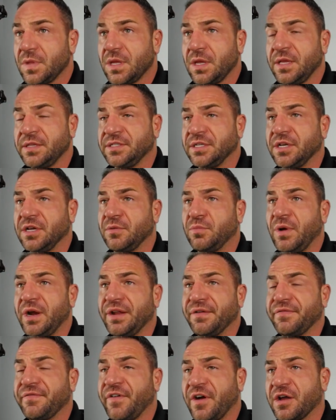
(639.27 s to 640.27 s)
It's a good way
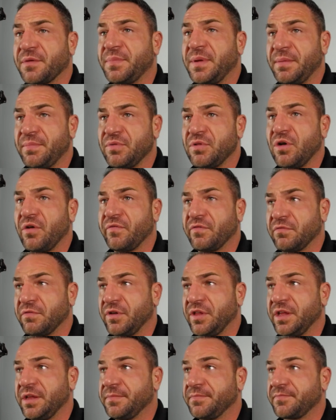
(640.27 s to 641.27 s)
to fuck people over,
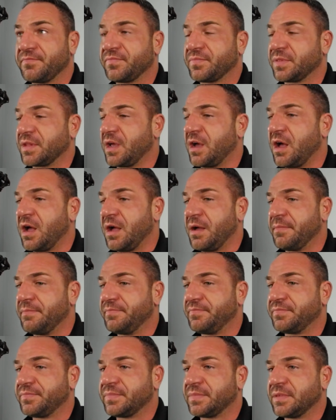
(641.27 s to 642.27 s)
really.
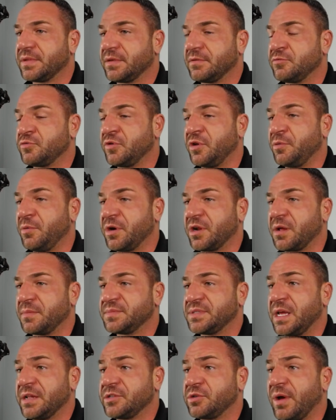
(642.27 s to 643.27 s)
Really what it comes
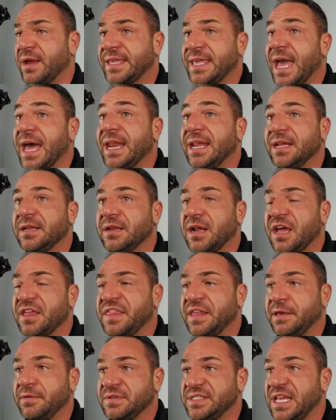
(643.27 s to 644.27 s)
down to. I get it. I
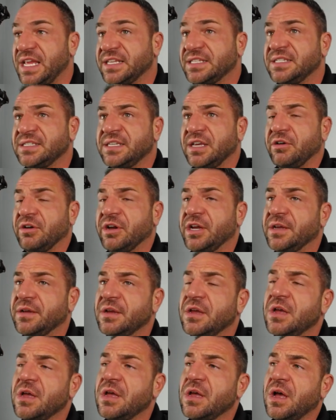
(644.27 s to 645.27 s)
think it was necessary.
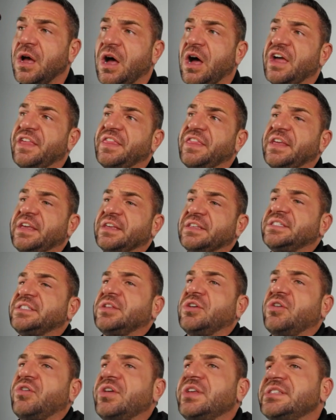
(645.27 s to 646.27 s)
I think it
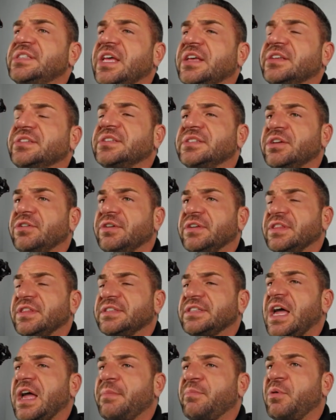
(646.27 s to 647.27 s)
still is necessary at the
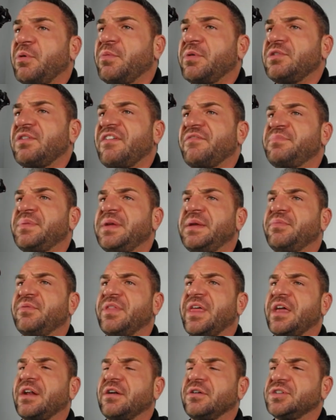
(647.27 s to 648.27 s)
time. But when you have people
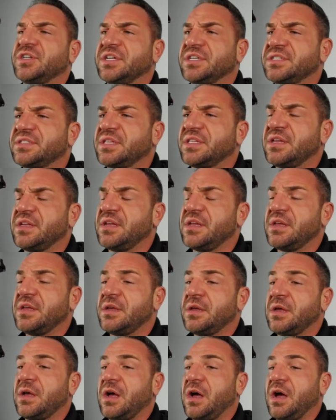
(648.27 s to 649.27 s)
that are just
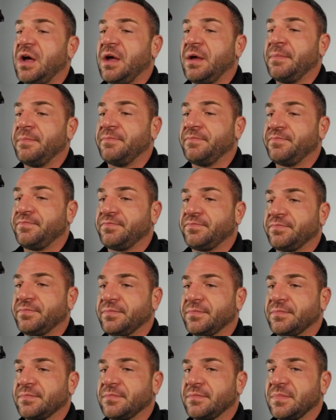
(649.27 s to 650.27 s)

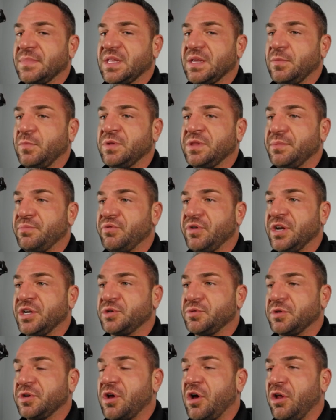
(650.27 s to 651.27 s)
what the
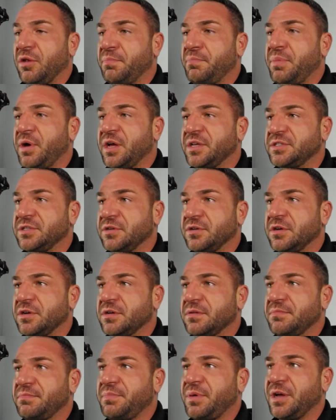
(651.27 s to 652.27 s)
British would call
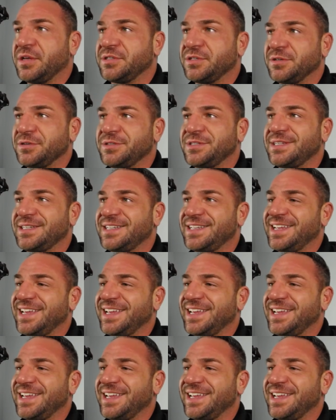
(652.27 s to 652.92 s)
pussers.